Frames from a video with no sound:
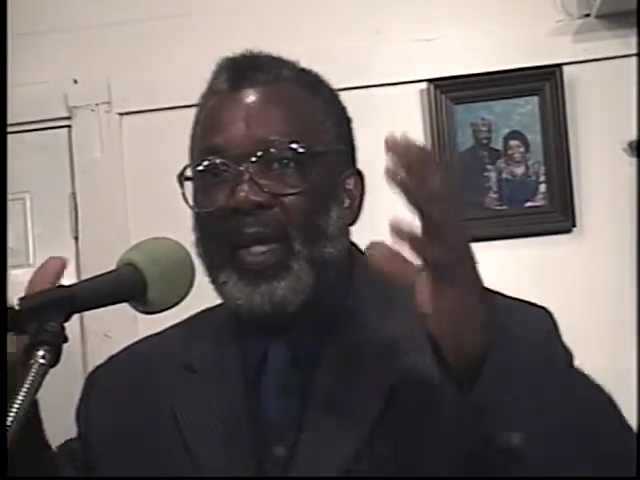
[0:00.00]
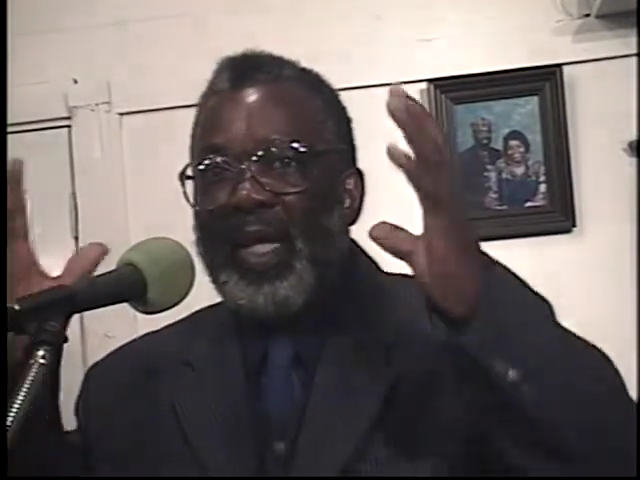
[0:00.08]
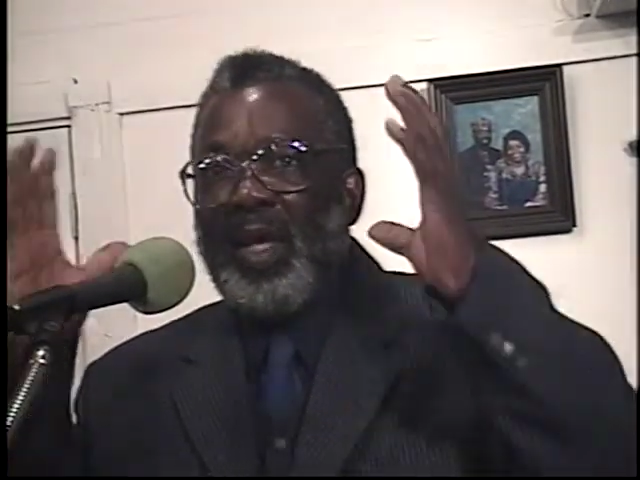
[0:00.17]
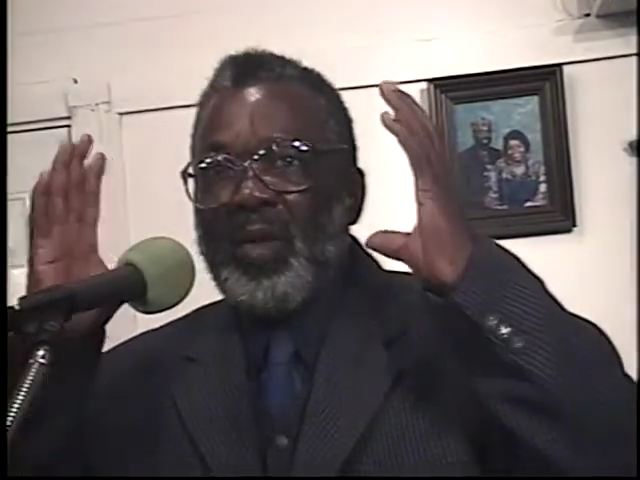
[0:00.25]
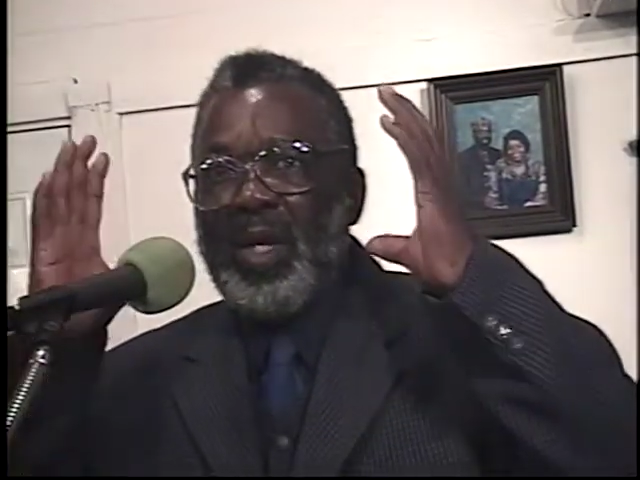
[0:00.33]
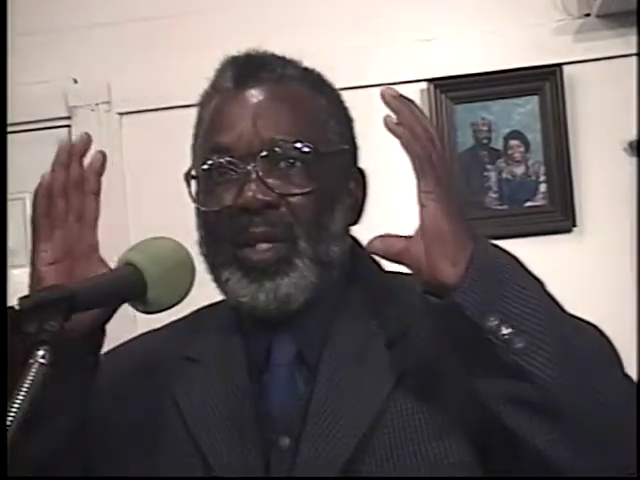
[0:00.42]

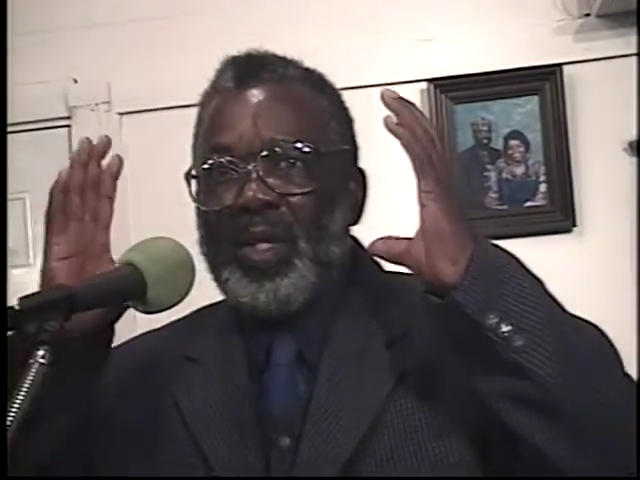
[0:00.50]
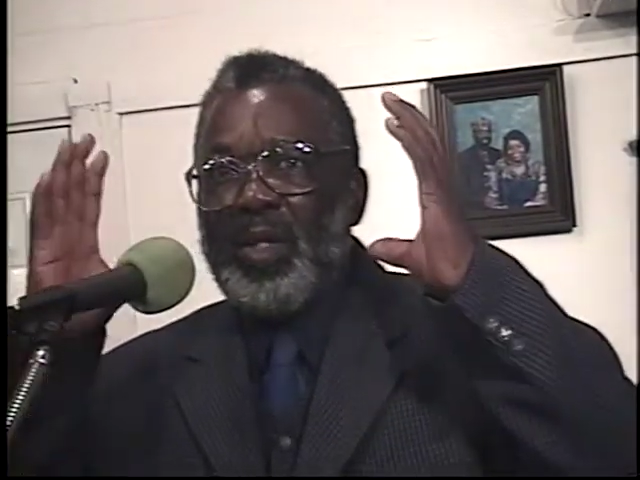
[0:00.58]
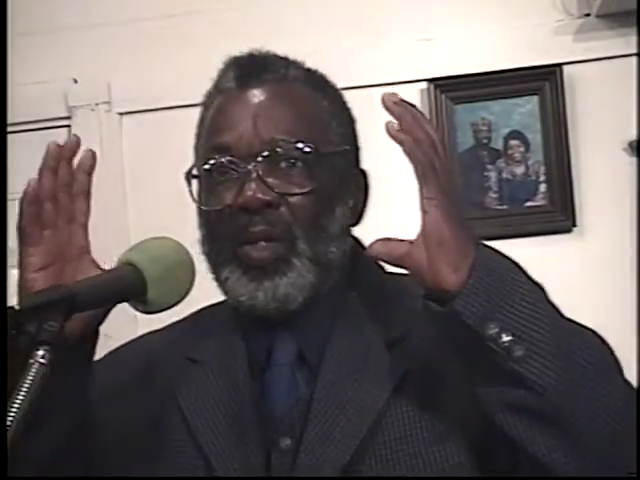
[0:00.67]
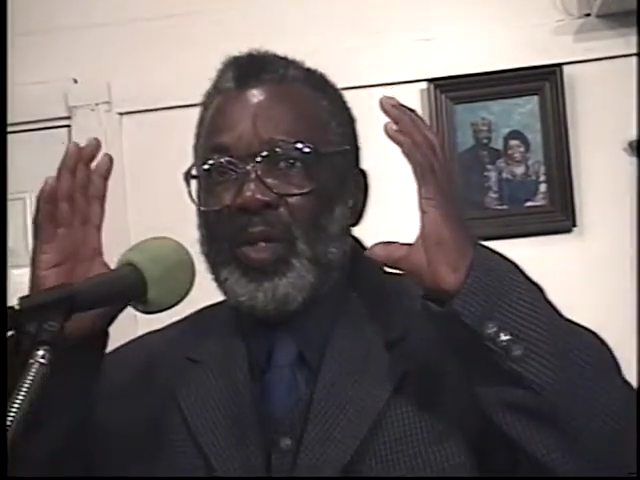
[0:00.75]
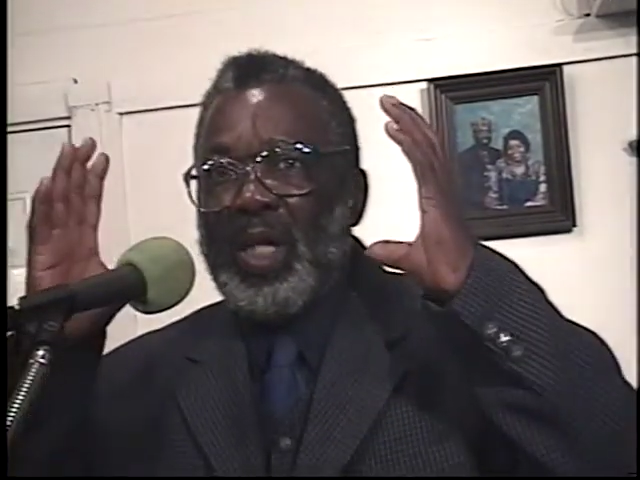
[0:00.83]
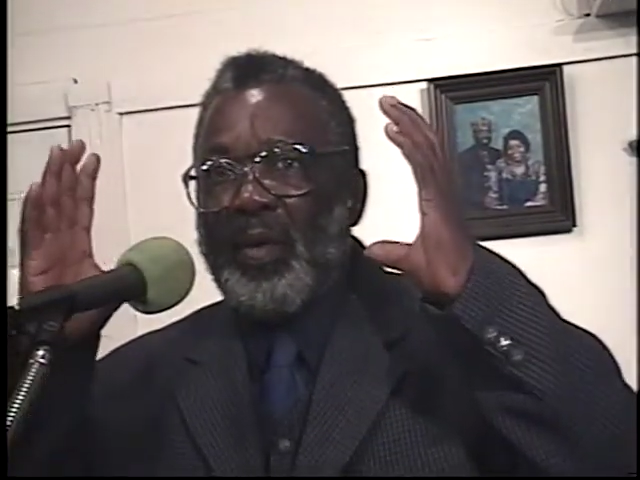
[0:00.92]
He wants us to
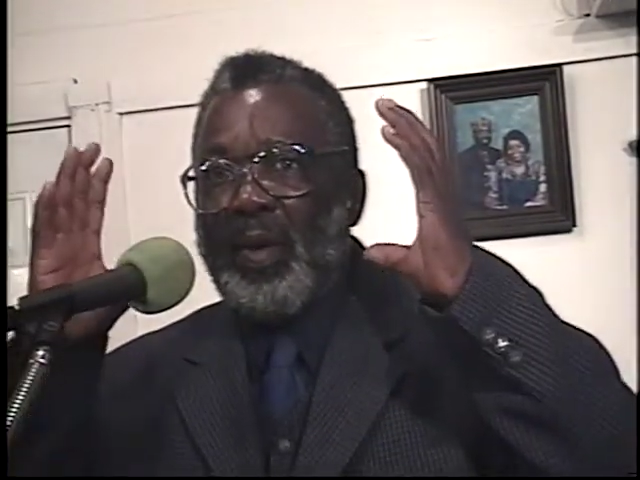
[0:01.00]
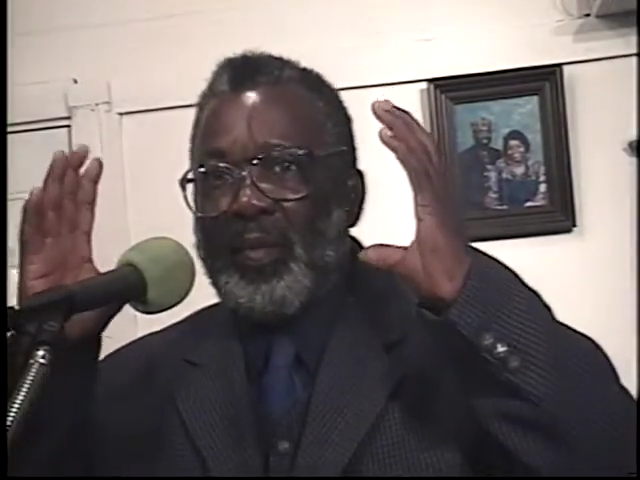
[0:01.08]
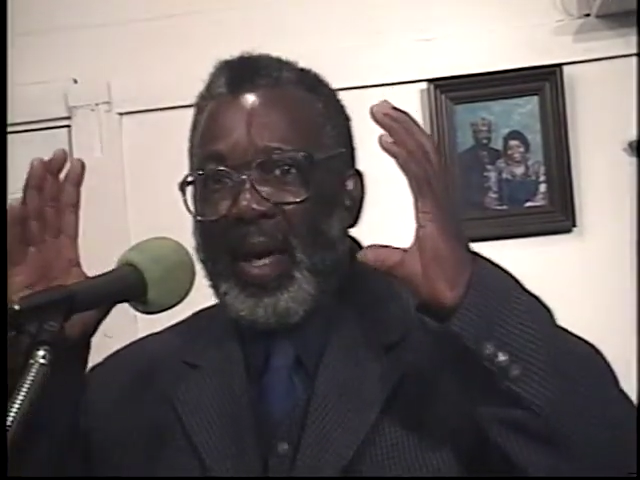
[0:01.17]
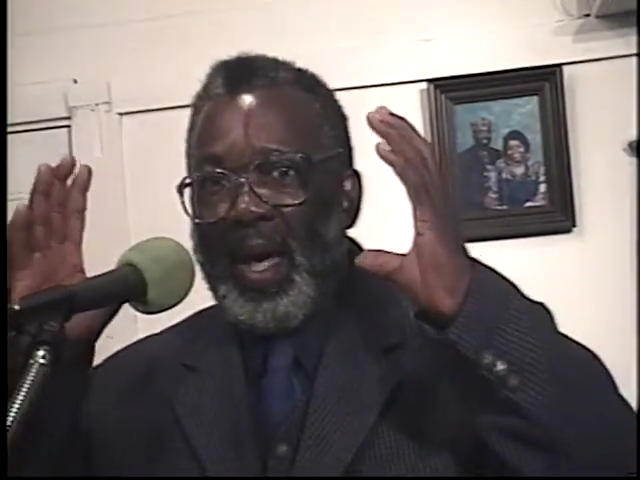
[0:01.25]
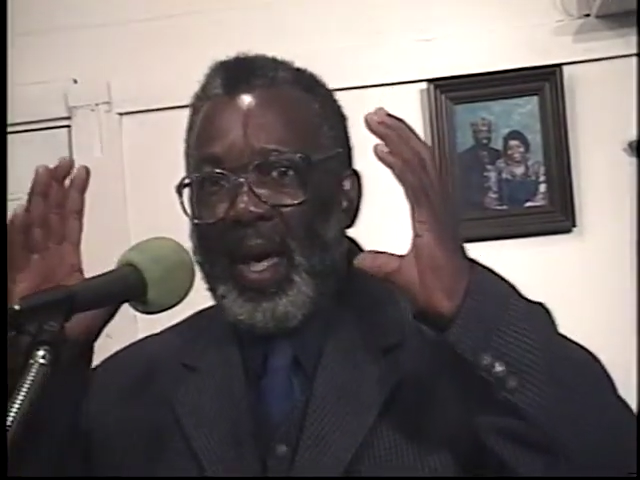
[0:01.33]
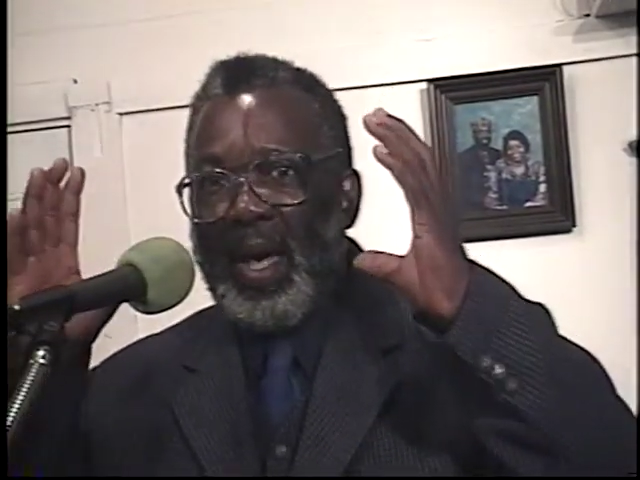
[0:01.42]
use our
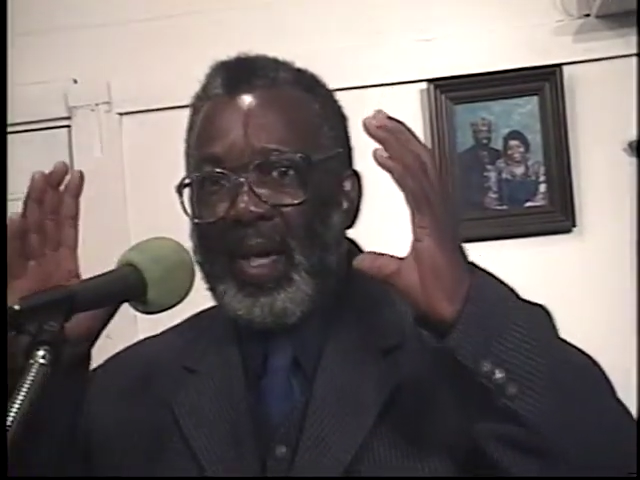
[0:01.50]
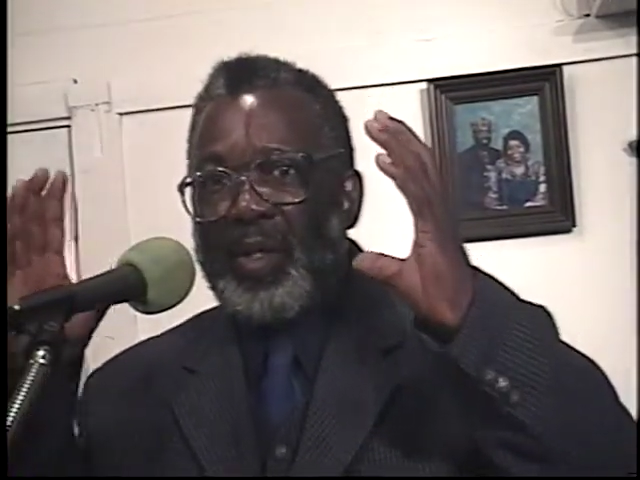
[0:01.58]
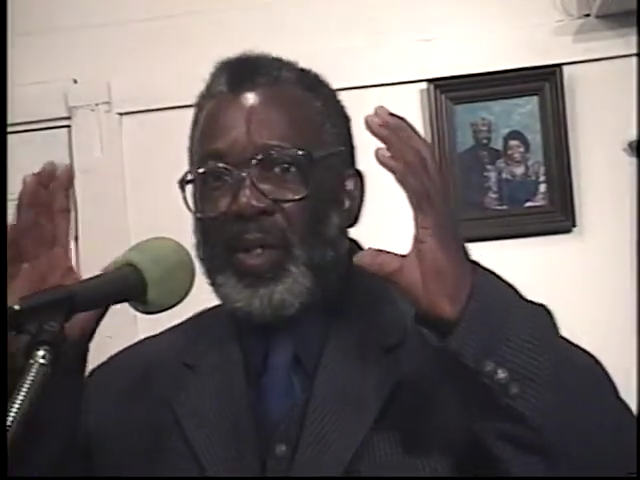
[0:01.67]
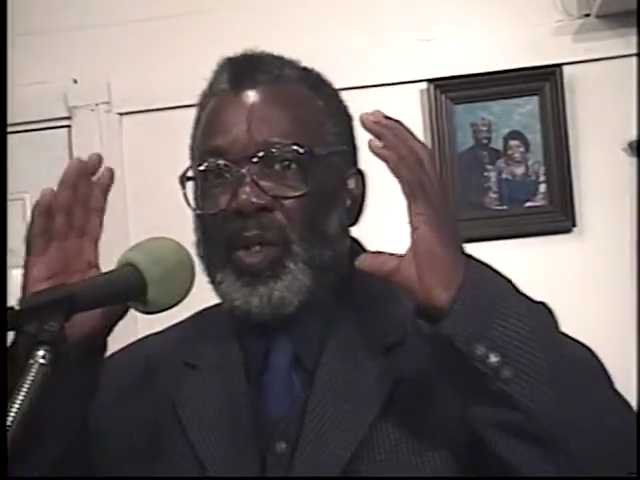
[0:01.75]
mind,